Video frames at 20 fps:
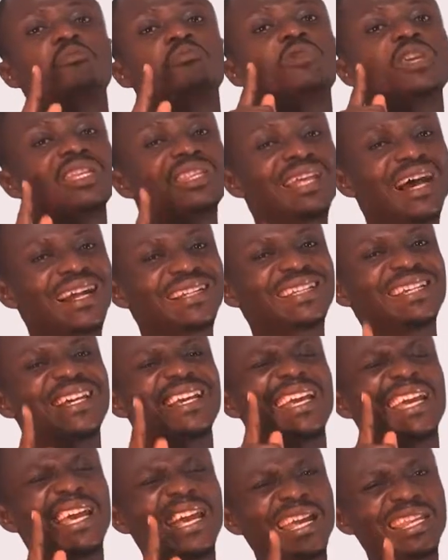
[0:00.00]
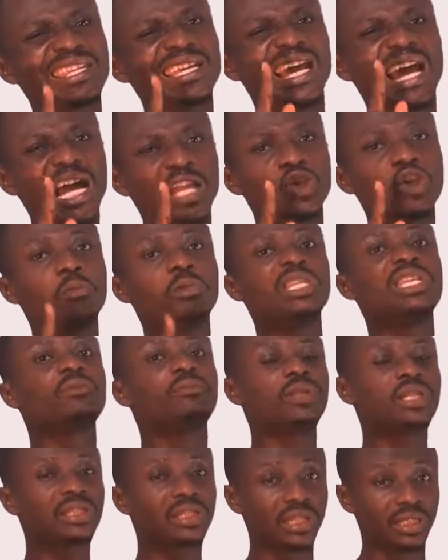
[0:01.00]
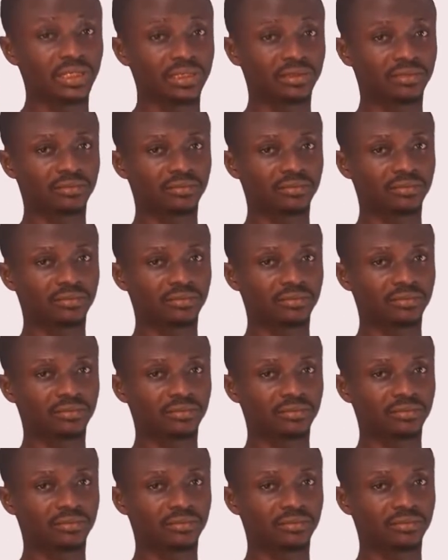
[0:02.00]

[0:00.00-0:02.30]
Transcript: mean that it cannot be depleted.